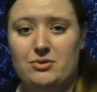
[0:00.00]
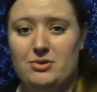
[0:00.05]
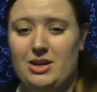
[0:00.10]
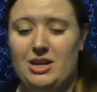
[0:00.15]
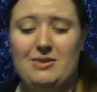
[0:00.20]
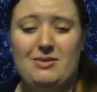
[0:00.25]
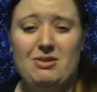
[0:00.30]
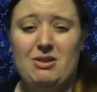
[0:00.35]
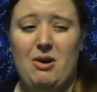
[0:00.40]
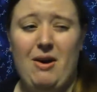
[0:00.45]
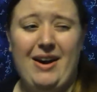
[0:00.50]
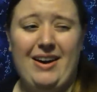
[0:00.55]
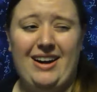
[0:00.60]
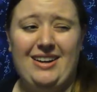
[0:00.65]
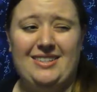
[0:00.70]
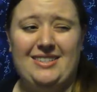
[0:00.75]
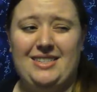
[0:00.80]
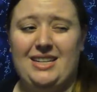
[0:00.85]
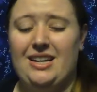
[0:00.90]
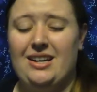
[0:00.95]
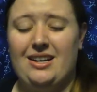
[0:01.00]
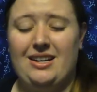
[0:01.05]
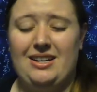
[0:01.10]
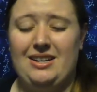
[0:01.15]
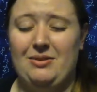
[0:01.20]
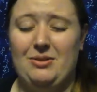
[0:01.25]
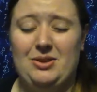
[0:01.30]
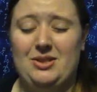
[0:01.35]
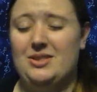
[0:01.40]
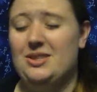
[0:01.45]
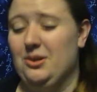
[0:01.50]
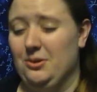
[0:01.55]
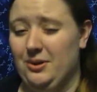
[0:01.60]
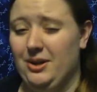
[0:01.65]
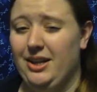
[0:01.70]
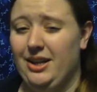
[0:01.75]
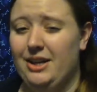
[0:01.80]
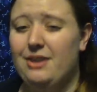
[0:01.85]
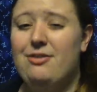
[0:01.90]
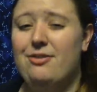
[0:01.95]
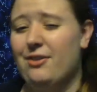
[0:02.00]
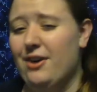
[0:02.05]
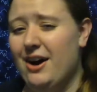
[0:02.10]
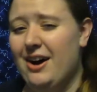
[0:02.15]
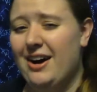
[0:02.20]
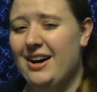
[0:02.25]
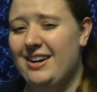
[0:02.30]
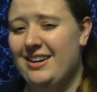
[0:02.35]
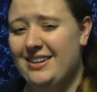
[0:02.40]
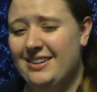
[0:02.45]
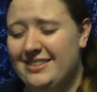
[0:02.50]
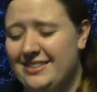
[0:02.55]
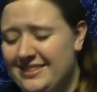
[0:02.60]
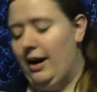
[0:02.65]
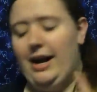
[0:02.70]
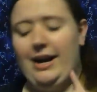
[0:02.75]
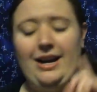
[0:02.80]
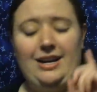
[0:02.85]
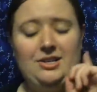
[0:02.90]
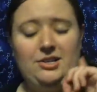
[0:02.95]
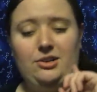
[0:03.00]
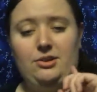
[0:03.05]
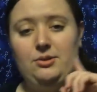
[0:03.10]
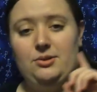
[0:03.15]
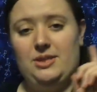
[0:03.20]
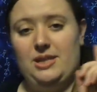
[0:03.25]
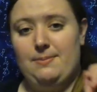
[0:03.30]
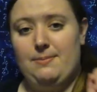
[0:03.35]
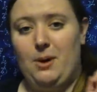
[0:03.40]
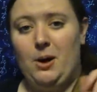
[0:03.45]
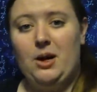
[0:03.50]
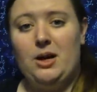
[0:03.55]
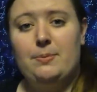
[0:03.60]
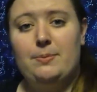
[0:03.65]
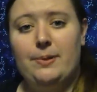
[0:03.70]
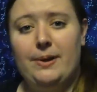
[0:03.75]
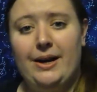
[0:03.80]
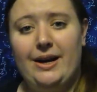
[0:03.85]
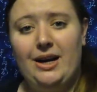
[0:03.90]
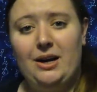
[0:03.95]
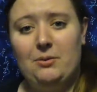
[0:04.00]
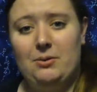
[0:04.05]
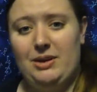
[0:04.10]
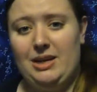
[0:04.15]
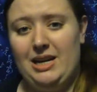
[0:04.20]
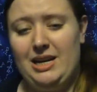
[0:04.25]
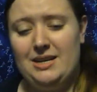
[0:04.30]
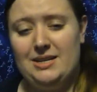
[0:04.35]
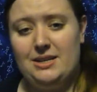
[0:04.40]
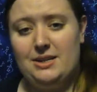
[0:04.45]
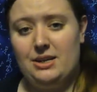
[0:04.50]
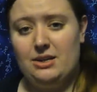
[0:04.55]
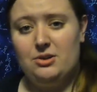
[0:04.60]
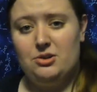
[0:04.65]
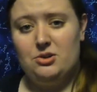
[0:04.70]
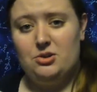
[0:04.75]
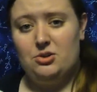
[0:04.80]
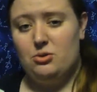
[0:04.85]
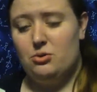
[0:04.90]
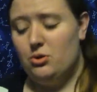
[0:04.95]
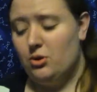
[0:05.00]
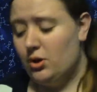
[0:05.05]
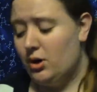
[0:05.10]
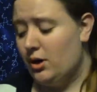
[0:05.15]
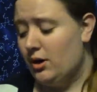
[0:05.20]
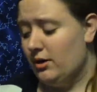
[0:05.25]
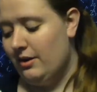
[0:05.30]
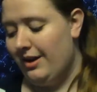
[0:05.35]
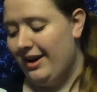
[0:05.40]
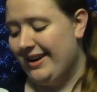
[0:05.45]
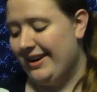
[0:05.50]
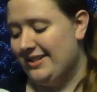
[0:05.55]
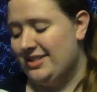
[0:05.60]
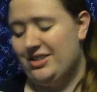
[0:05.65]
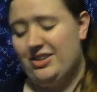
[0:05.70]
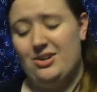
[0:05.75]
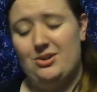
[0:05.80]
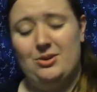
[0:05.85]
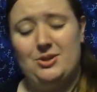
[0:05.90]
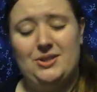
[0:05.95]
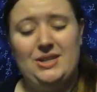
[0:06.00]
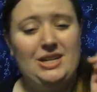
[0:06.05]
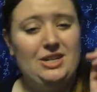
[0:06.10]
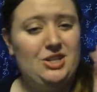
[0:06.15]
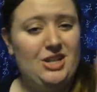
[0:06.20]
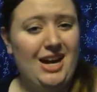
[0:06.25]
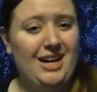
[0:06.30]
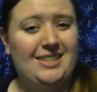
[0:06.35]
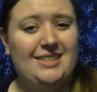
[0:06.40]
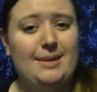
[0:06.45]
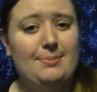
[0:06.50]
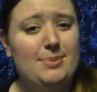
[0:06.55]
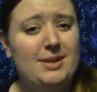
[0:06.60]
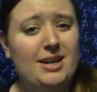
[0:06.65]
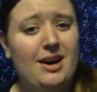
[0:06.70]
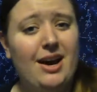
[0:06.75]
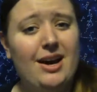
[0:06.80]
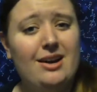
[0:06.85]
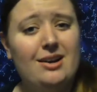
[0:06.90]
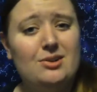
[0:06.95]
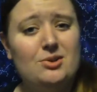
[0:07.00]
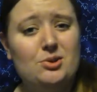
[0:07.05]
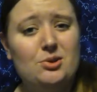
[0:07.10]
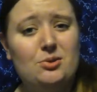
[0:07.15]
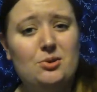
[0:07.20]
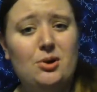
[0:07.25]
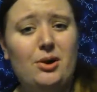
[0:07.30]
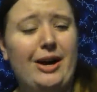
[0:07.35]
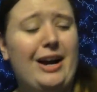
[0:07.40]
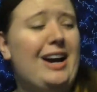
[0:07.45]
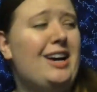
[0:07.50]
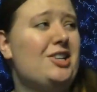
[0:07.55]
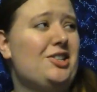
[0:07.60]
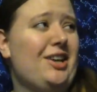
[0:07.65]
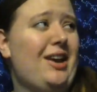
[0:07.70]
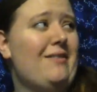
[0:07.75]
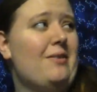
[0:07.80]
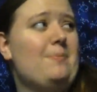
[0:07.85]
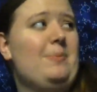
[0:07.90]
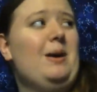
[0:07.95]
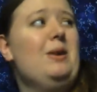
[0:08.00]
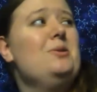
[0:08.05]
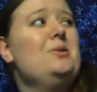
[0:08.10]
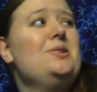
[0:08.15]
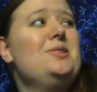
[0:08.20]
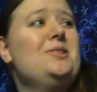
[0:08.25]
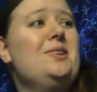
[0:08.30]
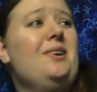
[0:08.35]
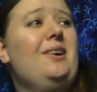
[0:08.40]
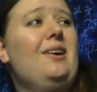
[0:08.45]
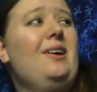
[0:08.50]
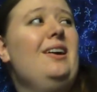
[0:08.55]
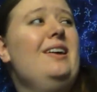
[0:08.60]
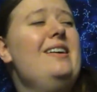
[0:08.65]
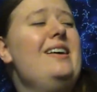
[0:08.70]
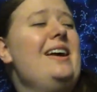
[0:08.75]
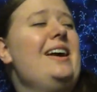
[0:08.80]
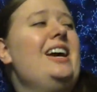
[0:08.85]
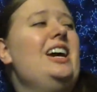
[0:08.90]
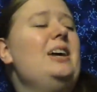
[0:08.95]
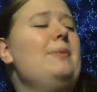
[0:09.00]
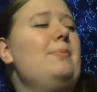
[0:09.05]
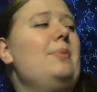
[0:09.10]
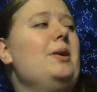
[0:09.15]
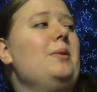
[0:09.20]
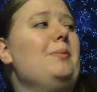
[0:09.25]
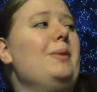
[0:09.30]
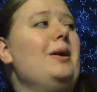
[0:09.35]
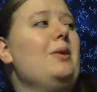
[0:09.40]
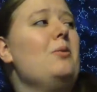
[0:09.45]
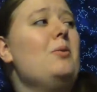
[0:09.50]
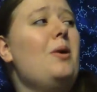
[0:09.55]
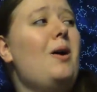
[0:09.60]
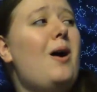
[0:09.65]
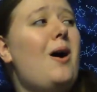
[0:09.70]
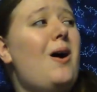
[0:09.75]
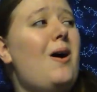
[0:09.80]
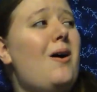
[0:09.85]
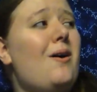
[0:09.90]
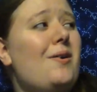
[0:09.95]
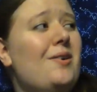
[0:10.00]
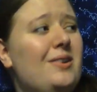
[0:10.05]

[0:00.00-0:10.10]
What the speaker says: Even though I got sick, it was still really fun. I got to go see Markiplier when he did his tour. I got to go see Jacksepticeye on tour. I actually have a poster hanging up on my wall.